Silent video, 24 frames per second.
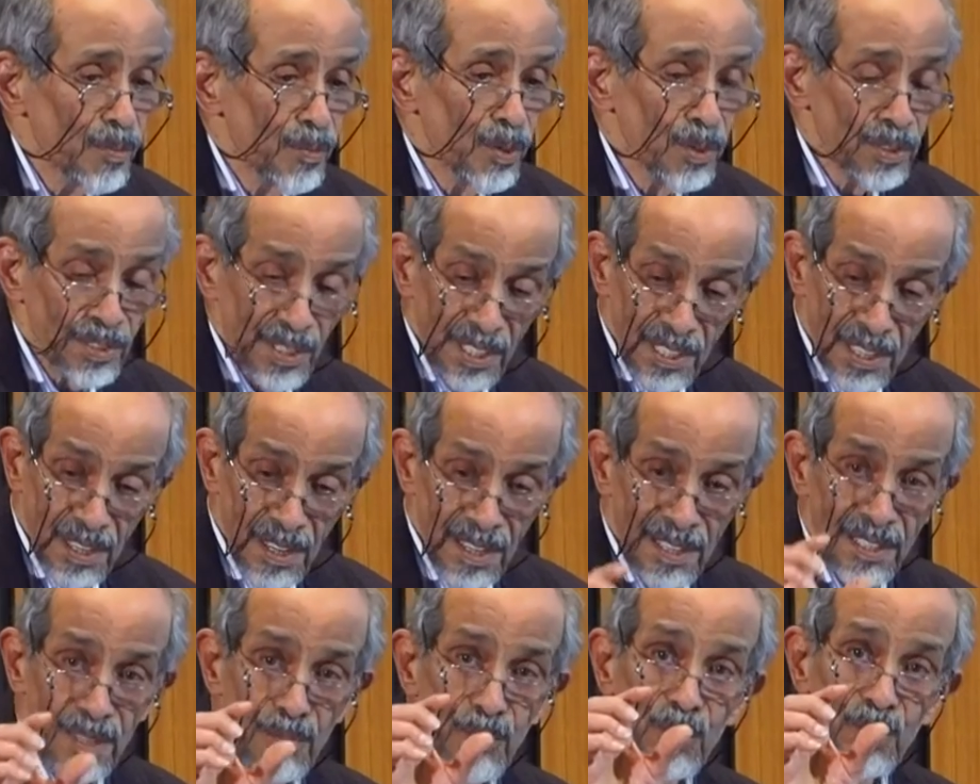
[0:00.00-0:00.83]
of books.
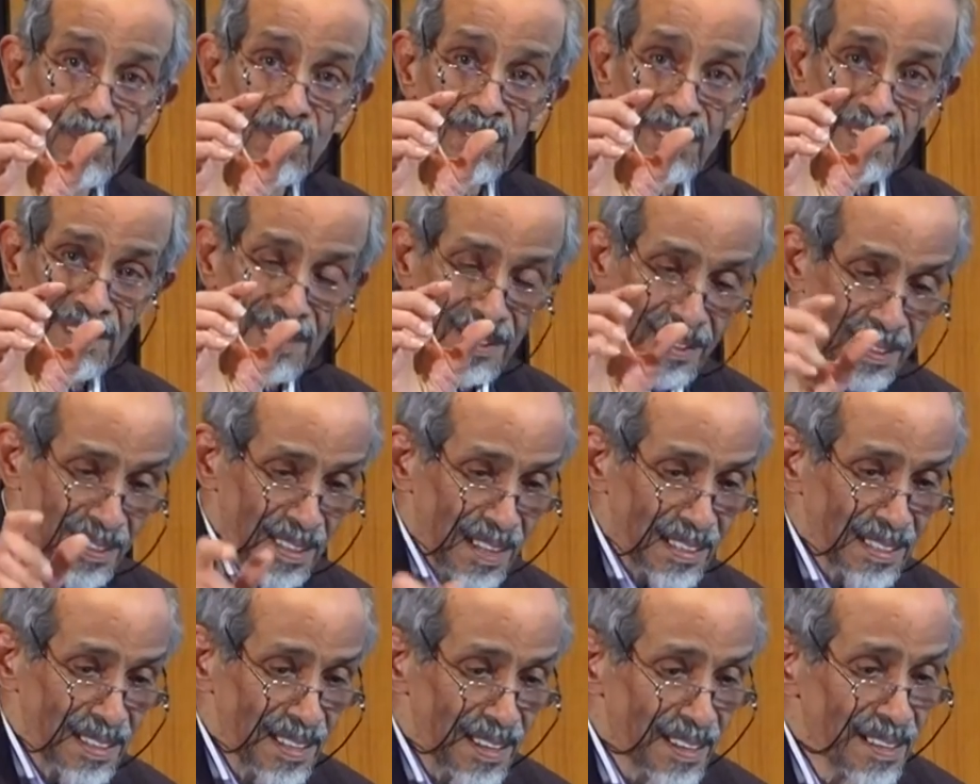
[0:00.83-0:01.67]
It's a book
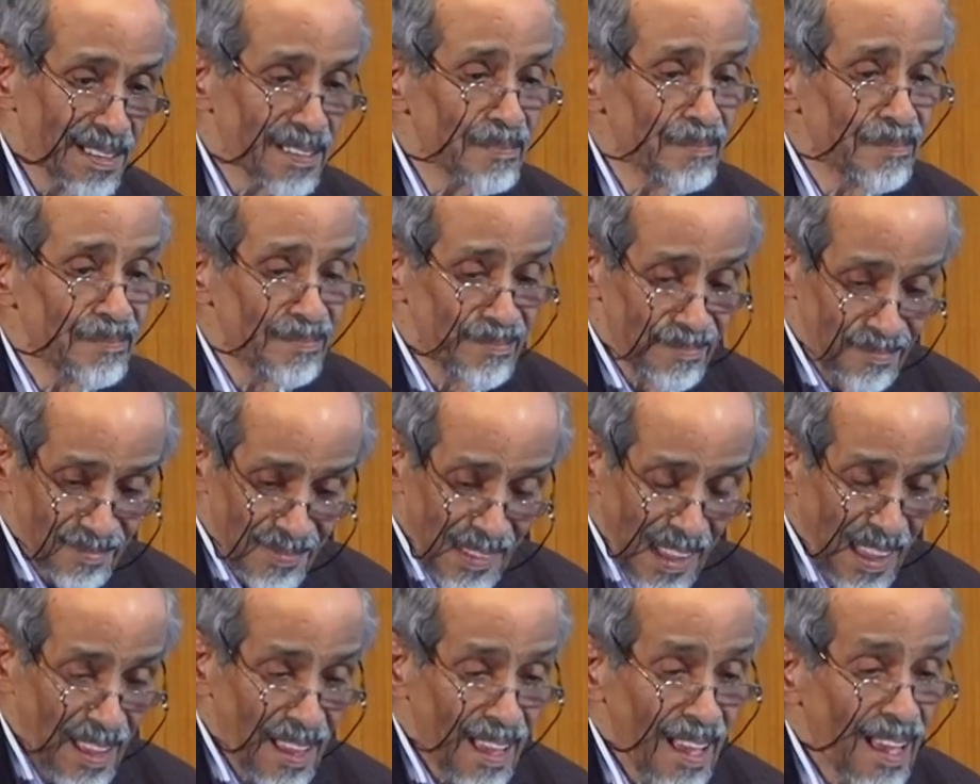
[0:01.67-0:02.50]
that thick.
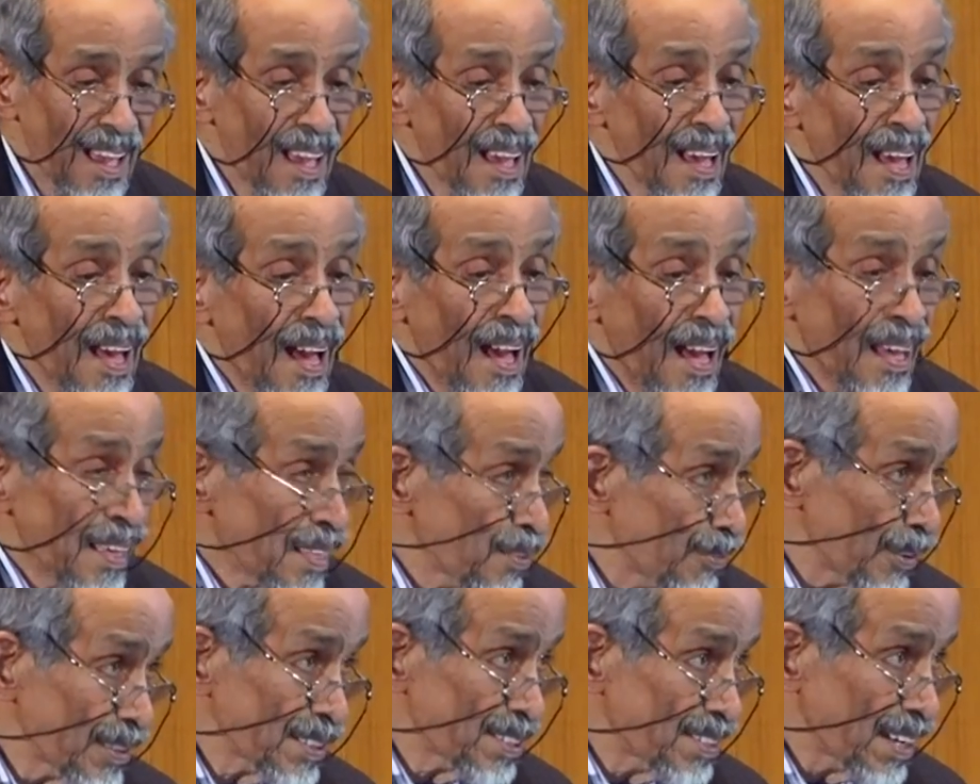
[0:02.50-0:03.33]

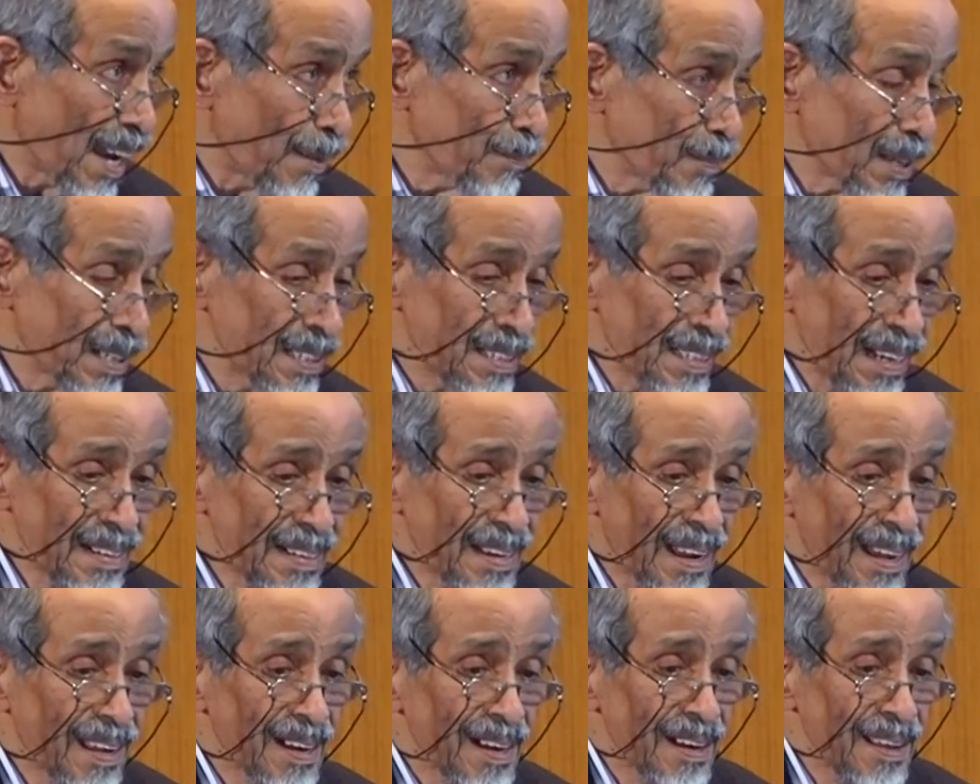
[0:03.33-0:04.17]
The first chapter is
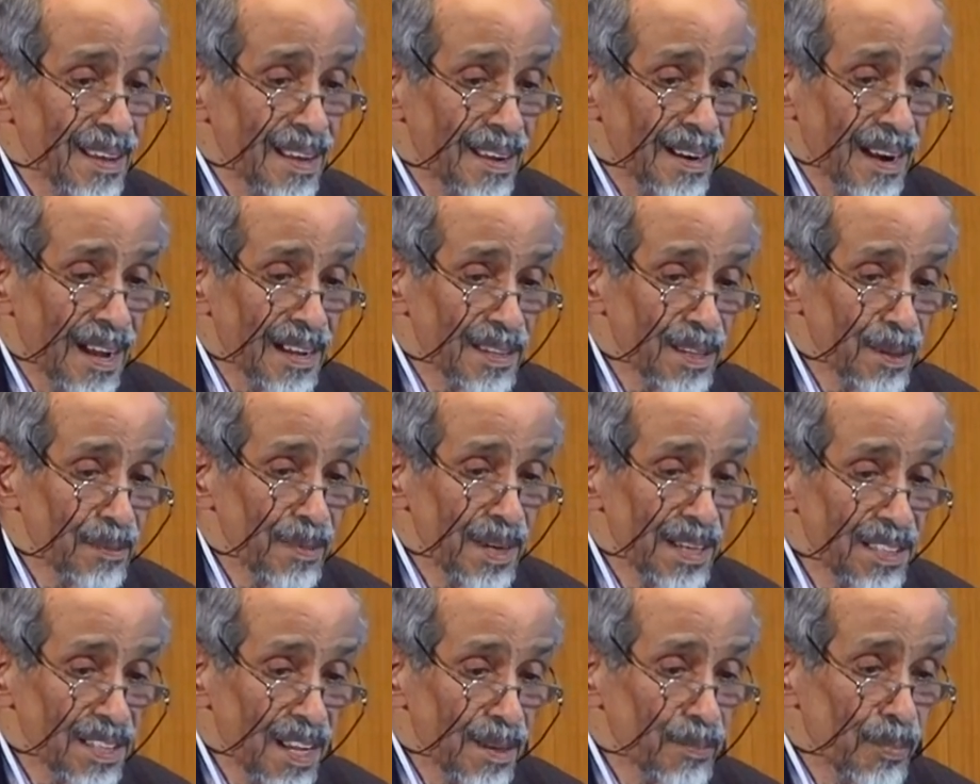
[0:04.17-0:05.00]
entirely on
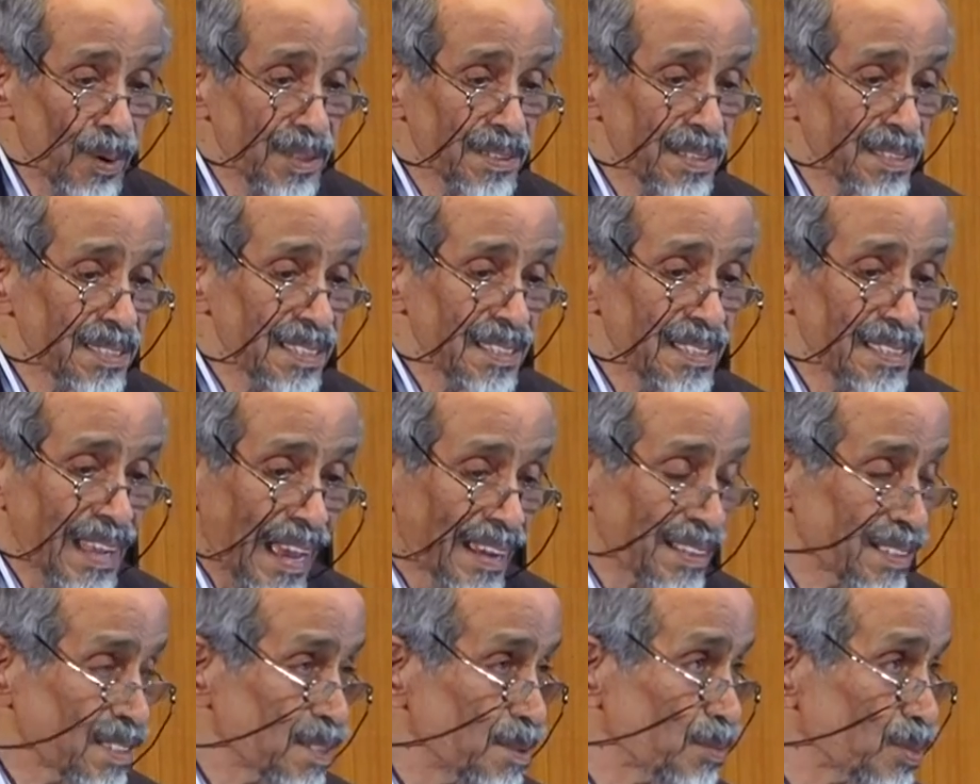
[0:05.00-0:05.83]
arguments, hypotheses,
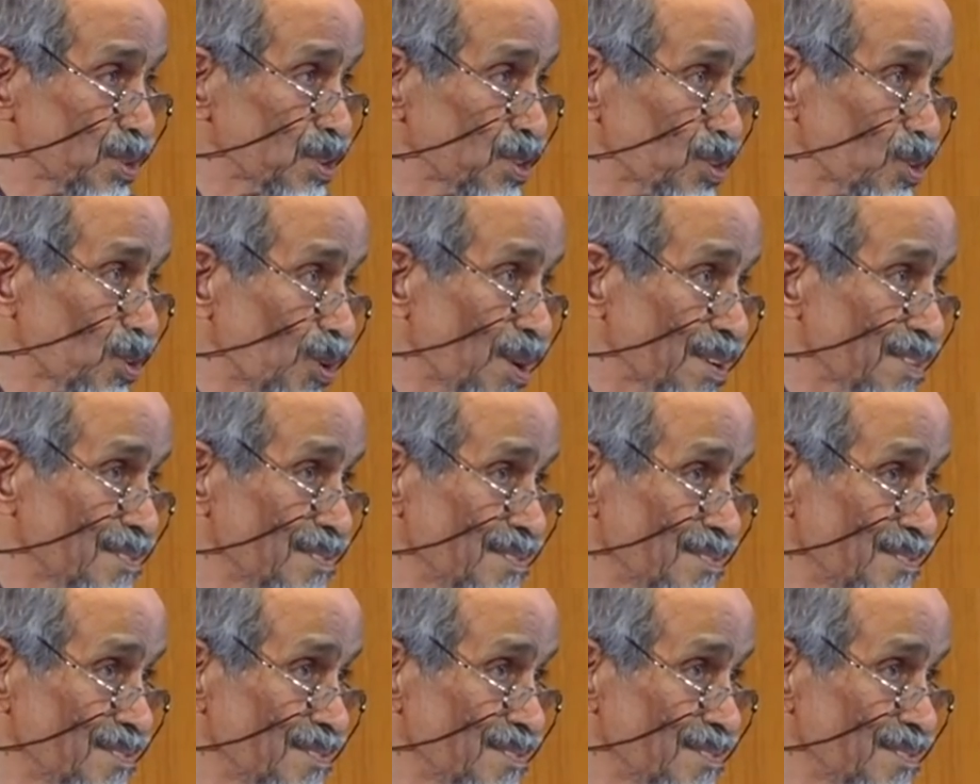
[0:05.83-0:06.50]
axioms, and so on.